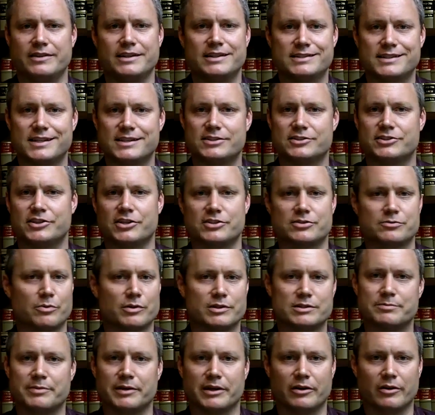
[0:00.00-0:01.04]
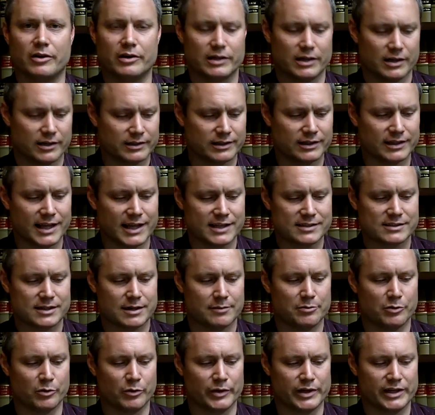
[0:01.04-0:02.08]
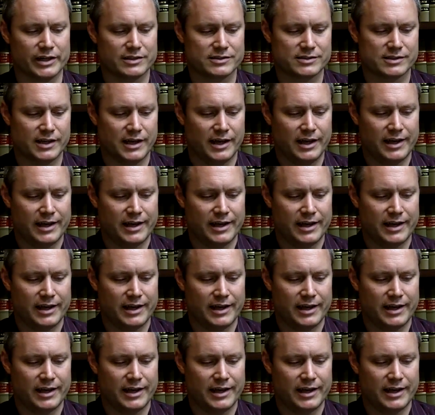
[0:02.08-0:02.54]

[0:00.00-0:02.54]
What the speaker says: This is just what's been going on the last couple weeks,